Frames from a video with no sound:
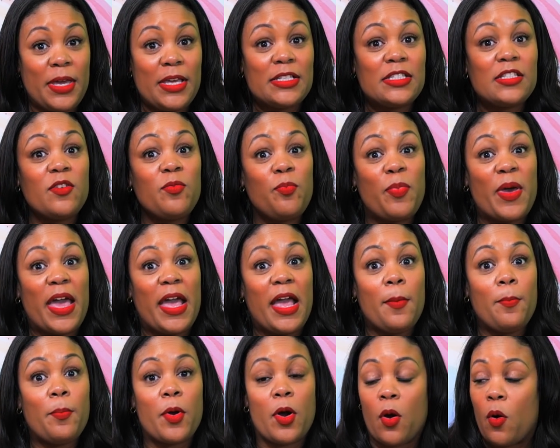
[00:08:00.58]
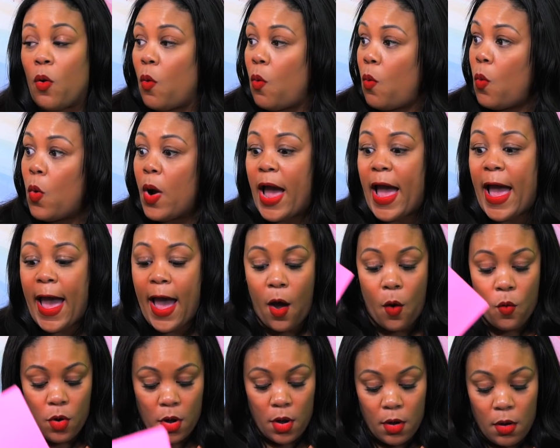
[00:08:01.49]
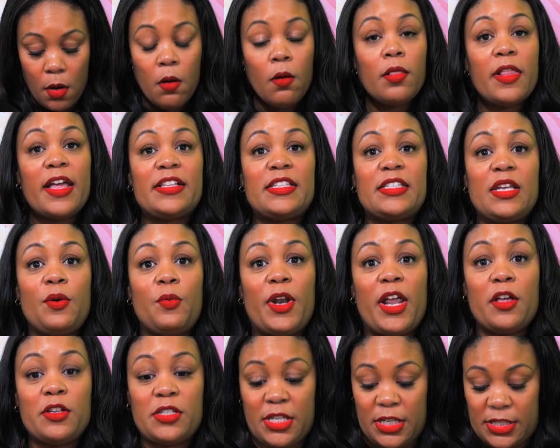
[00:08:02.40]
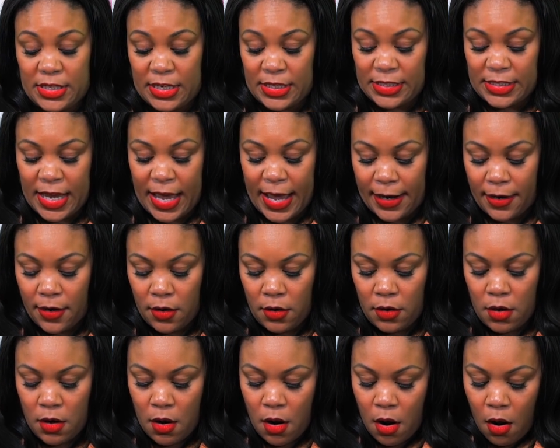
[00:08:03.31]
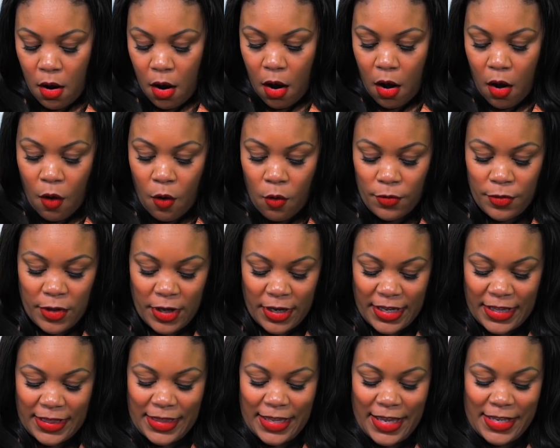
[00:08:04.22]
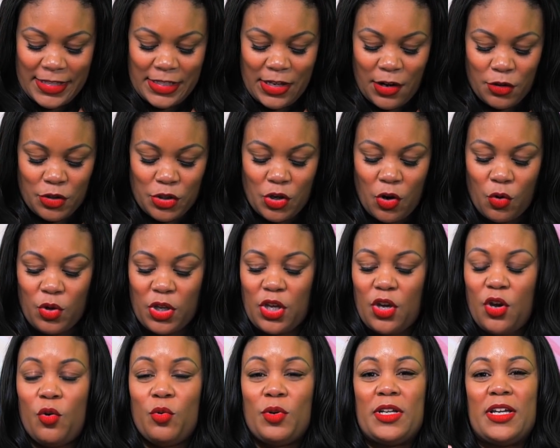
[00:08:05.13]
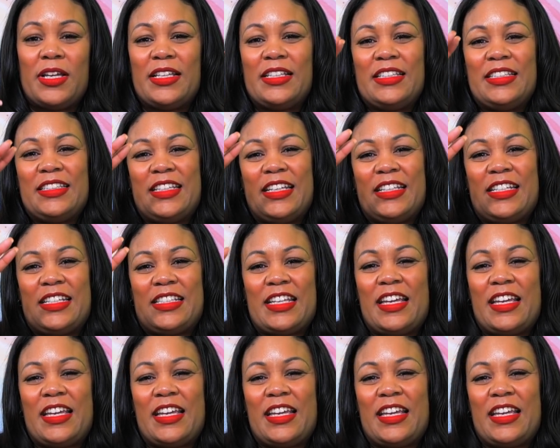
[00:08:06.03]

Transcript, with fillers: piece of paper. Wow. Let's see what else is inside. Oh, look at these. They're so cute. Tick, tick,